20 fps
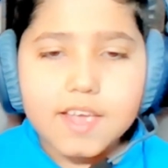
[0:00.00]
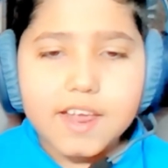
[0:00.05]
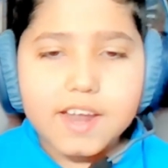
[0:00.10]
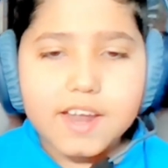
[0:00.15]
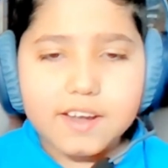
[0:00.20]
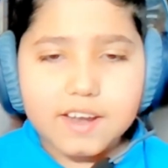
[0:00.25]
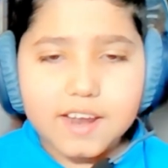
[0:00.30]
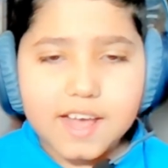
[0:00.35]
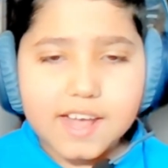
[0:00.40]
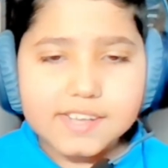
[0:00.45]

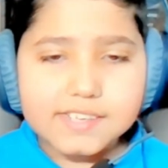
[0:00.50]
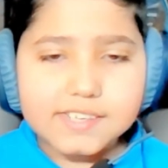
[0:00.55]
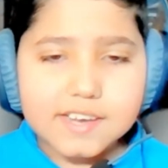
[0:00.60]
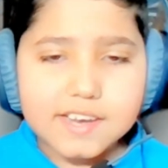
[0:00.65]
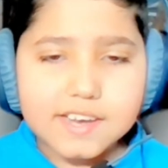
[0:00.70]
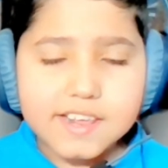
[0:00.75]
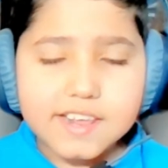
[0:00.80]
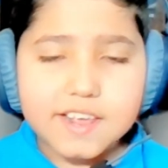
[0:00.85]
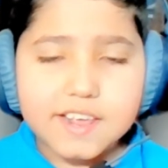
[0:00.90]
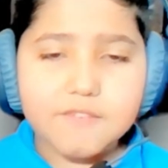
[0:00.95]
And
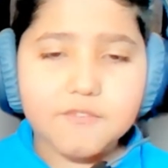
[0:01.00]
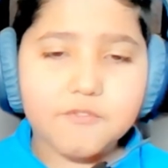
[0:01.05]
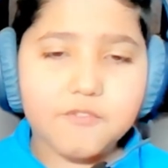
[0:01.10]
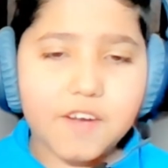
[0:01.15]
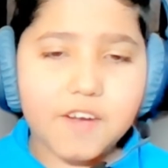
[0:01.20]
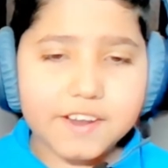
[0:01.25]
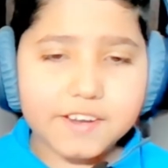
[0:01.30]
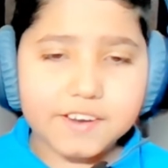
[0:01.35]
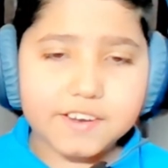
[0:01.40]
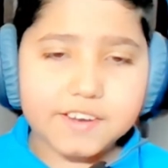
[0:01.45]
lastly and
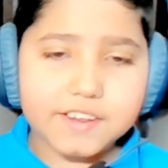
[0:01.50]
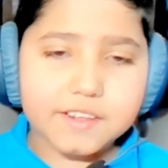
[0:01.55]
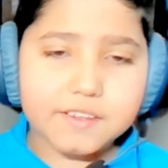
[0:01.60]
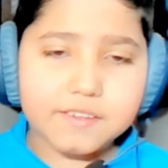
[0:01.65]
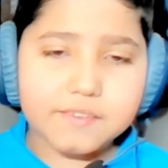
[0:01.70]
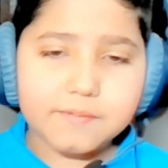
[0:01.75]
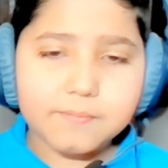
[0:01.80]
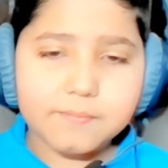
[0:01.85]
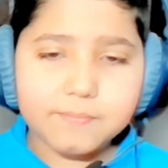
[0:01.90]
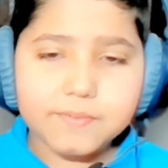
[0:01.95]
finally,
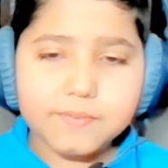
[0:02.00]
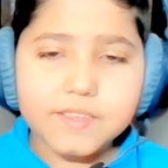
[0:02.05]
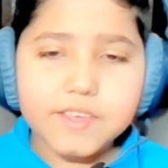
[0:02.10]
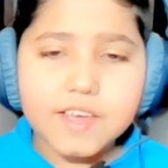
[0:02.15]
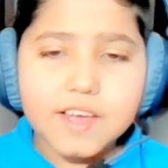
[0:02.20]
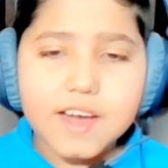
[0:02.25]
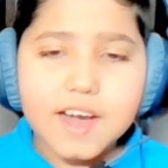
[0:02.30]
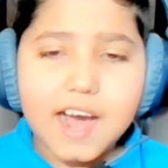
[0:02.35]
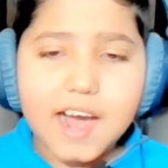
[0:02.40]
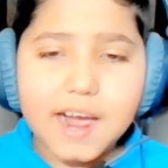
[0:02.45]

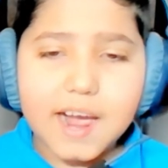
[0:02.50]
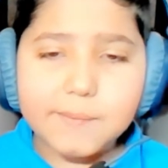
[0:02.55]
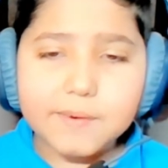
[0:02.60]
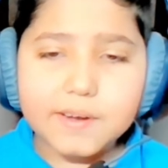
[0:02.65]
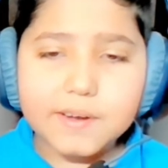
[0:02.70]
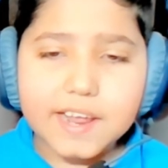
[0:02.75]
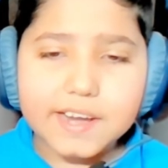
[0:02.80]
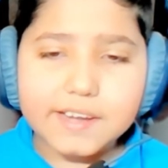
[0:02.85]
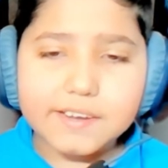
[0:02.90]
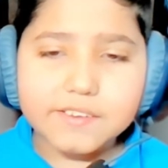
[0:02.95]
I would
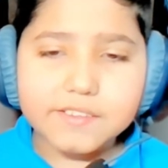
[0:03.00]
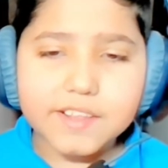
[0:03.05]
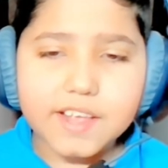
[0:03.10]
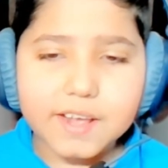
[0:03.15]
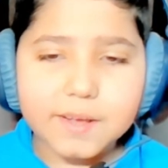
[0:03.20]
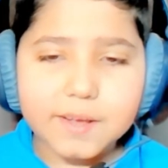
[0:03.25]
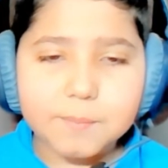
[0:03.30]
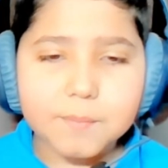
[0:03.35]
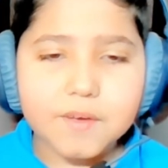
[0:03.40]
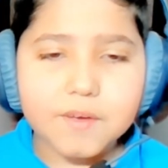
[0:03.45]
like to
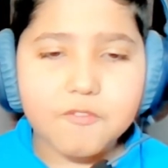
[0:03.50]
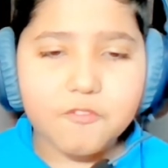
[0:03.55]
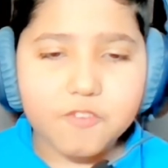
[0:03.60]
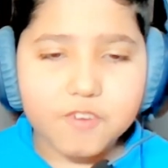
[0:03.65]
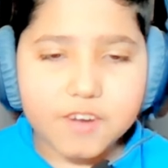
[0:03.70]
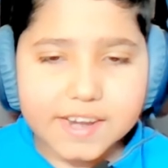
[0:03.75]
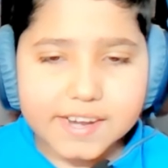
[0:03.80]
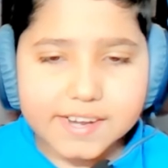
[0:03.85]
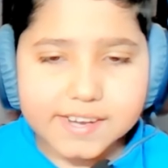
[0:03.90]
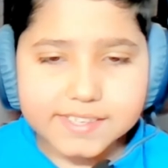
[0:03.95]
thank my
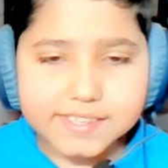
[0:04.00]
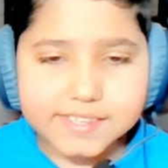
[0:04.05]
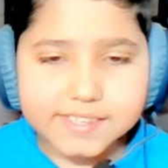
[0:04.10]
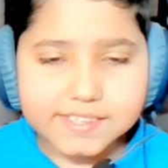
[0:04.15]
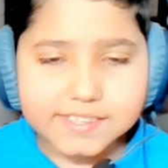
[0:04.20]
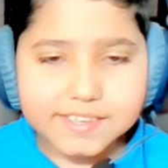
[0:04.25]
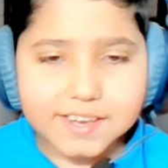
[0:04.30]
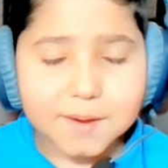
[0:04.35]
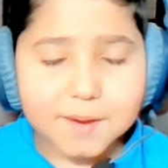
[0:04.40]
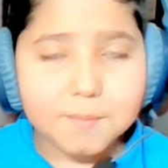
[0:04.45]

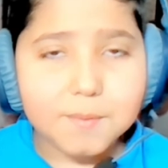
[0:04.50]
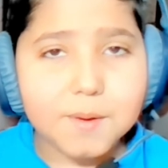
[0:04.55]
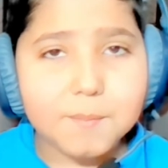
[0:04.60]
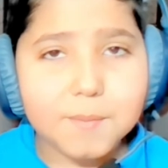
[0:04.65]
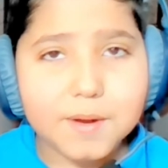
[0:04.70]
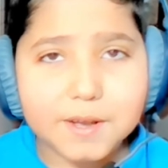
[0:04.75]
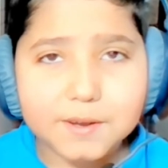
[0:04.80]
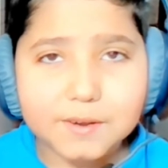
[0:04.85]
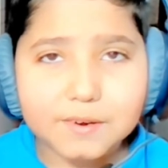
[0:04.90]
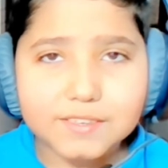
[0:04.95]
friends and my
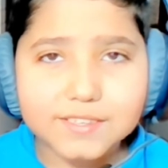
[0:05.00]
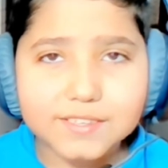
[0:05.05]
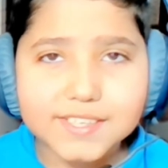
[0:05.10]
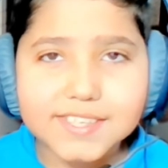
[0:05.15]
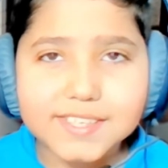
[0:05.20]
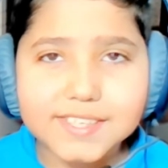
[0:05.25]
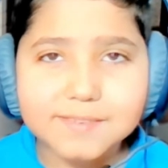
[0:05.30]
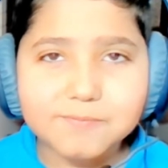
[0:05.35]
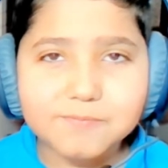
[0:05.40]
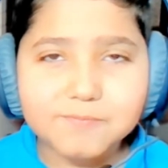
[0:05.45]

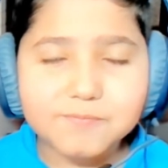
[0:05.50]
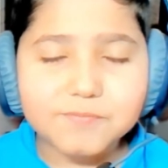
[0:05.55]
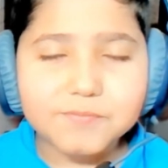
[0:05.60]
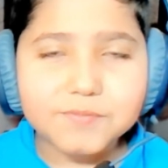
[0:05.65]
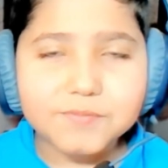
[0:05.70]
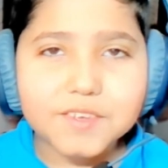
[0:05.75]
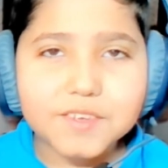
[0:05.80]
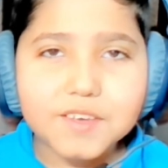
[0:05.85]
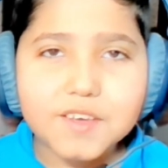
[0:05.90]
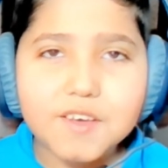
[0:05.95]
mentors
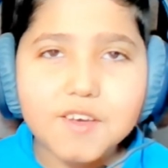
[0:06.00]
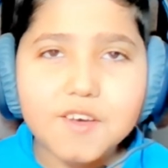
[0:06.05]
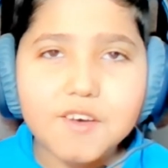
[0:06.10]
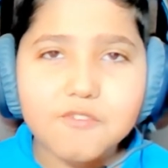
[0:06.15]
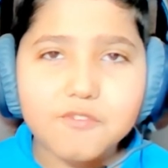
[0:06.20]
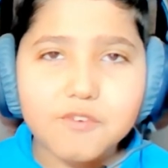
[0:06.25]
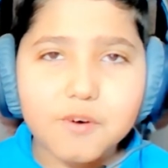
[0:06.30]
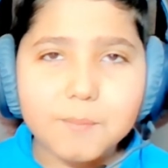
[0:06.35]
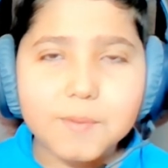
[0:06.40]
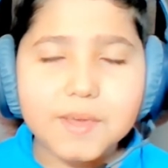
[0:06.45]

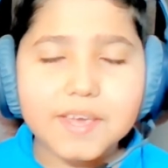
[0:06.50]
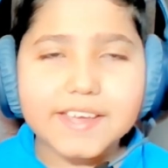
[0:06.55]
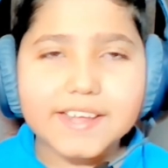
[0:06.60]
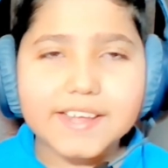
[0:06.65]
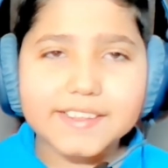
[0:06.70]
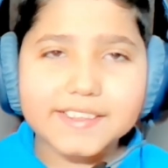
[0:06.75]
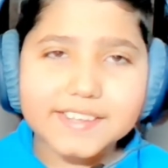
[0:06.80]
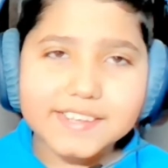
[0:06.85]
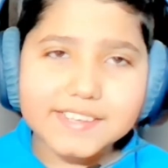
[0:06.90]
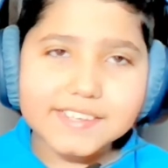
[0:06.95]
for
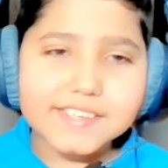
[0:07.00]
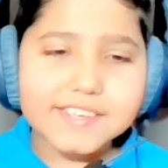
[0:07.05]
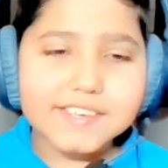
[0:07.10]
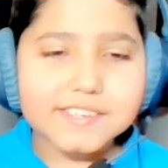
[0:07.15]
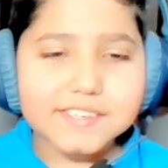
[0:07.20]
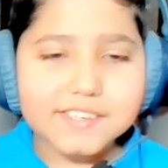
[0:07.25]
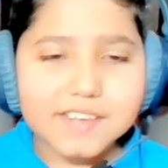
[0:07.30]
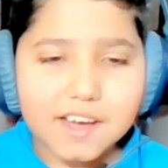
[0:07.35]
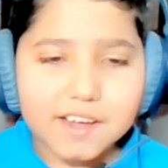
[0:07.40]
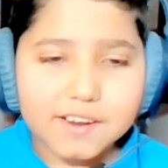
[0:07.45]
making this
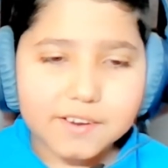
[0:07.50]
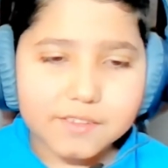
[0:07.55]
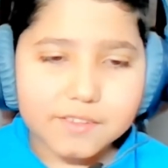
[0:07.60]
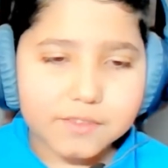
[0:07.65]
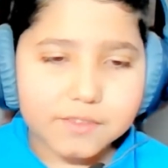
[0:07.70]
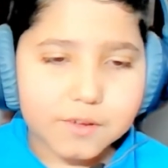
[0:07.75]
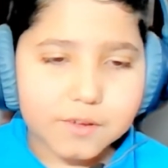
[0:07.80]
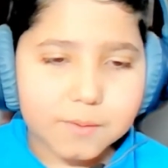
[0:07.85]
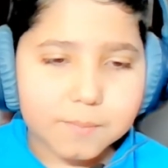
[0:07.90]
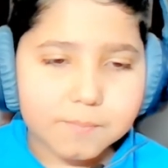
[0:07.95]
year's
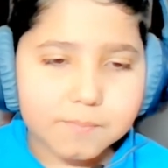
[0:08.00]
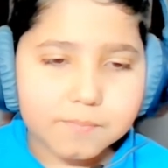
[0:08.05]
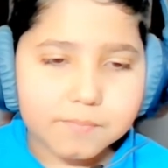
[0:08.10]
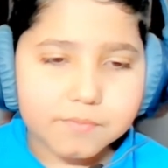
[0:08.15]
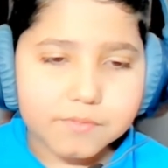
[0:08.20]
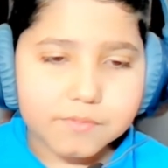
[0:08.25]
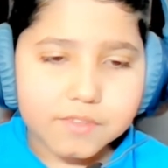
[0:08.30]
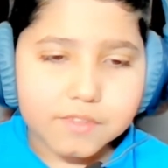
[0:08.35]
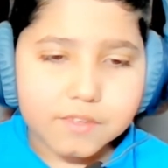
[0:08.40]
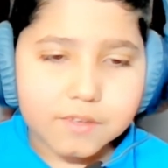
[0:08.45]
Anandam
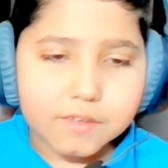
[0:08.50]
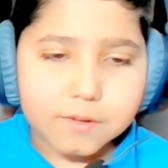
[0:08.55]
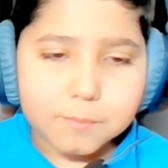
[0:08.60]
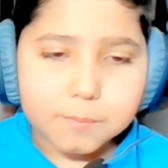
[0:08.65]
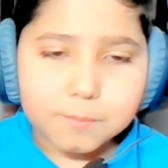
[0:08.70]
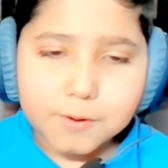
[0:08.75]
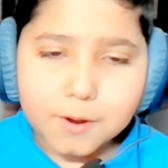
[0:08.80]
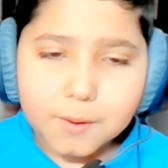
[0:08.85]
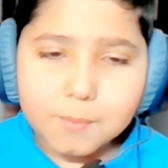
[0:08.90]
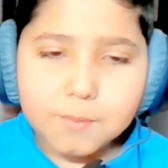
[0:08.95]

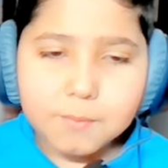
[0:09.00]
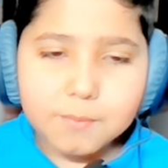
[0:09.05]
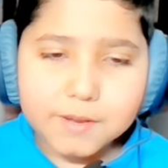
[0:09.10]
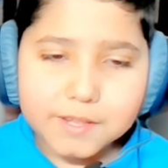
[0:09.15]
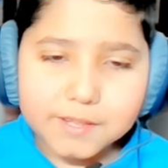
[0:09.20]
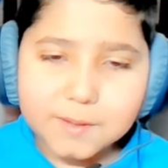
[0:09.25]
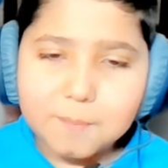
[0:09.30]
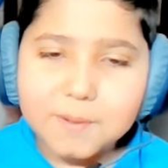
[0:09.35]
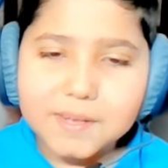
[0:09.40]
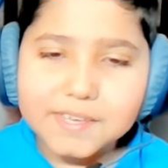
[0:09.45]

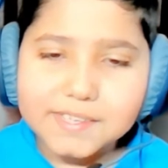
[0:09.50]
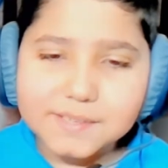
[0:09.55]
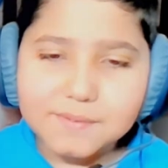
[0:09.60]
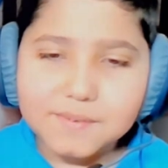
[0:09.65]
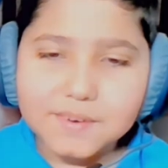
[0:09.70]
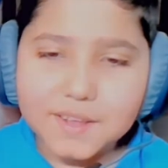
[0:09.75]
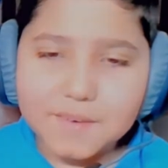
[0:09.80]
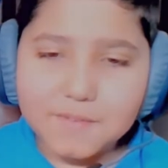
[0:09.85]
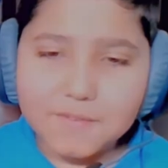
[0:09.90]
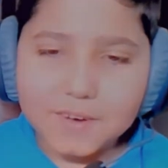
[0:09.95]
probably the best
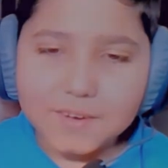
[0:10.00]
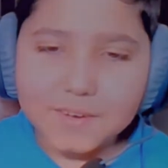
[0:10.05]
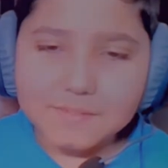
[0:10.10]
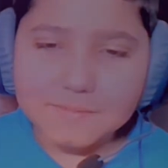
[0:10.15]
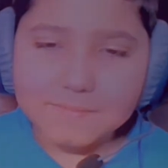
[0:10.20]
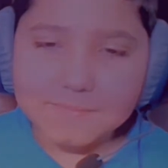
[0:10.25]
one ever.